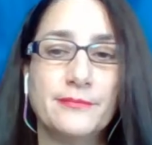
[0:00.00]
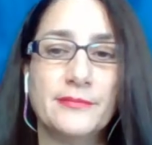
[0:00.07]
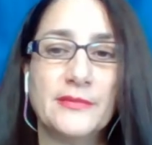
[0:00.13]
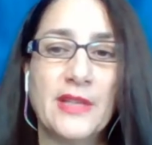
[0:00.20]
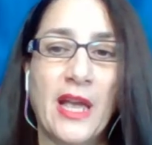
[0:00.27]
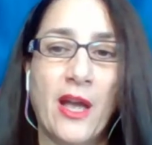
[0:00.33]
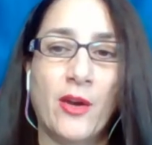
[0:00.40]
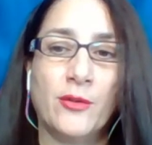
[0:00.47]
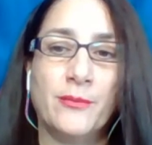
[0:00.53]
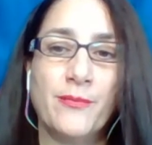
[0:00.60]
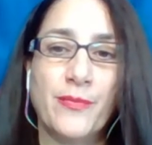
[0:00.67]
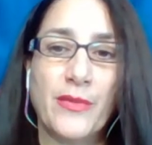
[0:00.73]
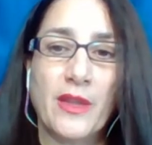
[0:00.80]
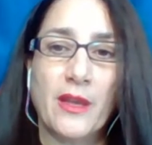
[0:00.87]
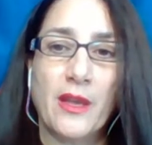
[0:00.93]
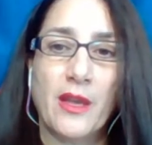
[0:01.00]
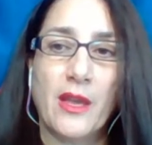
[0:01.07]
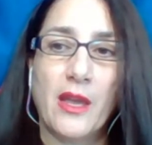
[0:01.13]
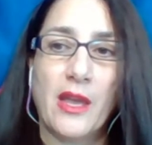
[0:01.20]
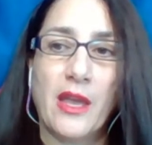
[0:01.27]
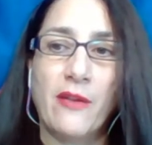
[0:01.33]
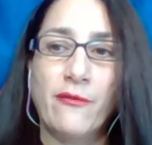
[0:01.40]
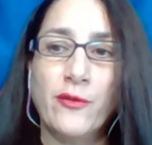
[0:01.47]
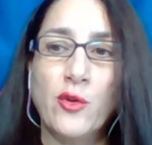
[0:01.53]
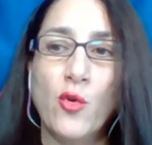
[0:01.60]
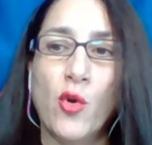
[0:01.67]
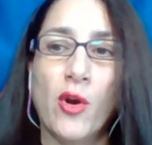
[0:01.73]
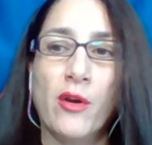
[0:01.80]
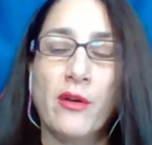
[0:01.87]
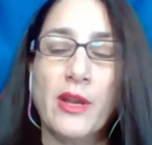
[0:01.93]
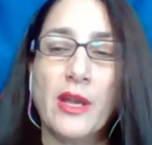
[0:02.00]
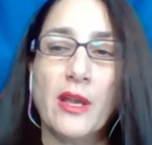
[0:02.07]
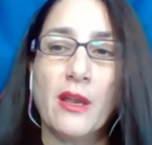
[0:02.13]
Now, if you are